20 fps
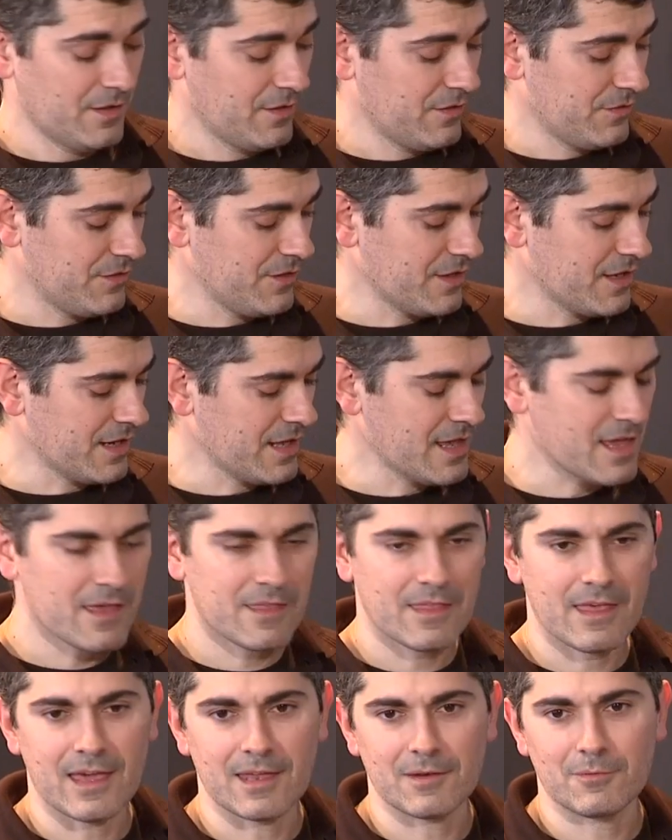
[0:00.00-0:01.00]
So you can hear
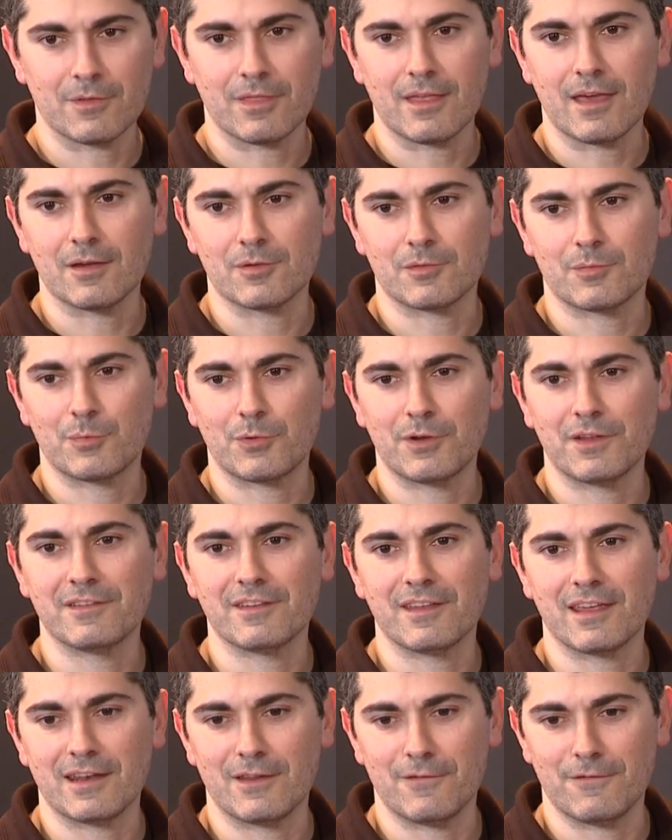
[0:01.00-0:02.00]
that without
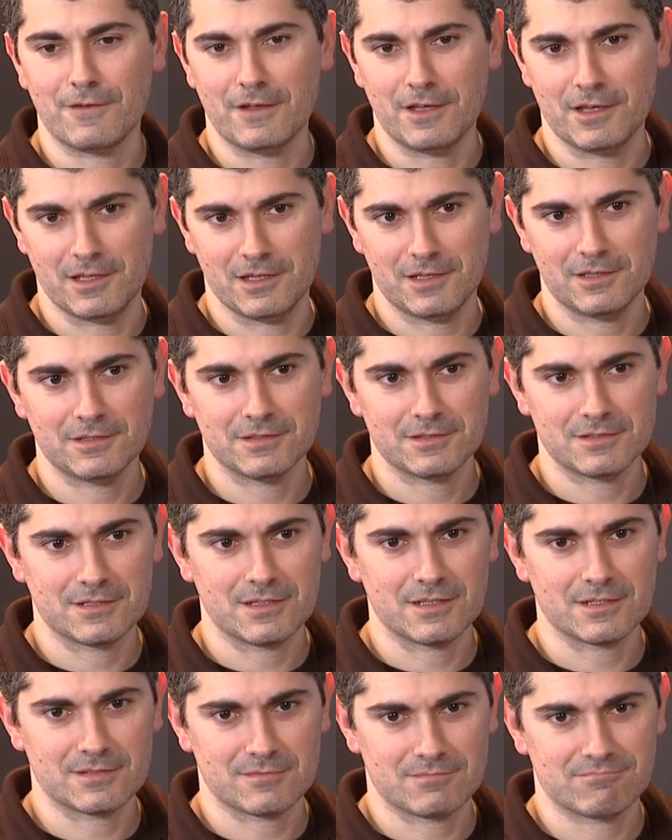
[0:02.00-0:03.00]
printing any file. So
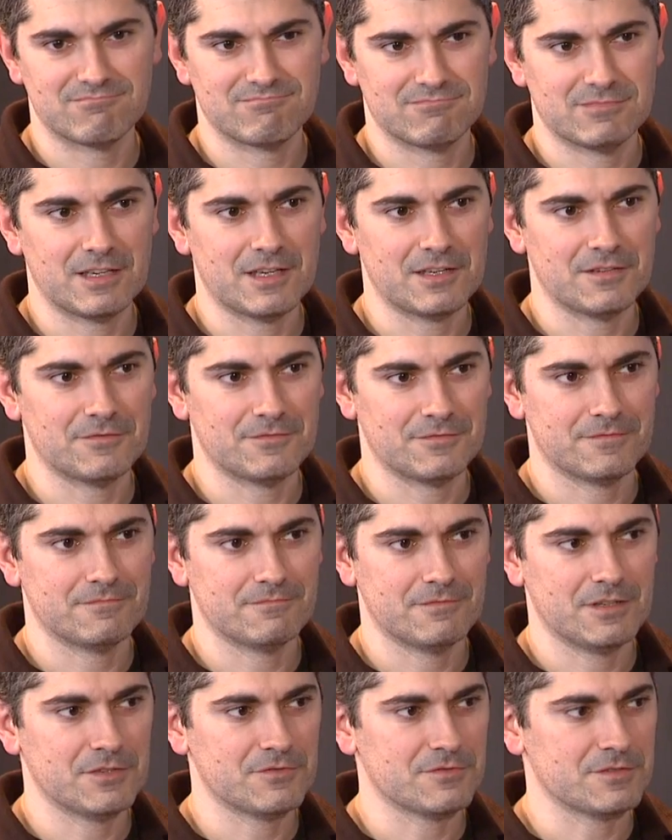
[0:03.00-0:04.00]
that's kind of
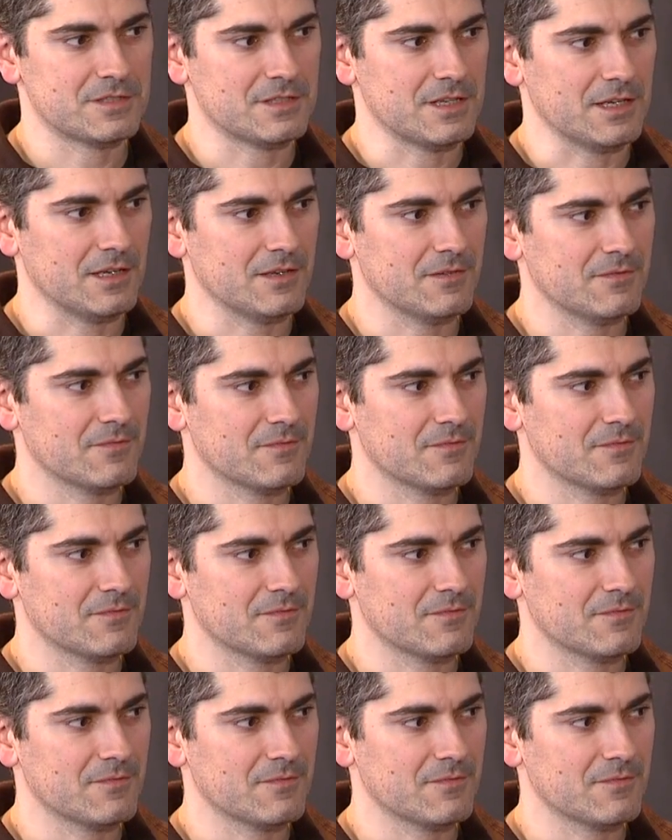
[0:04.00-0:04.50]
interesting.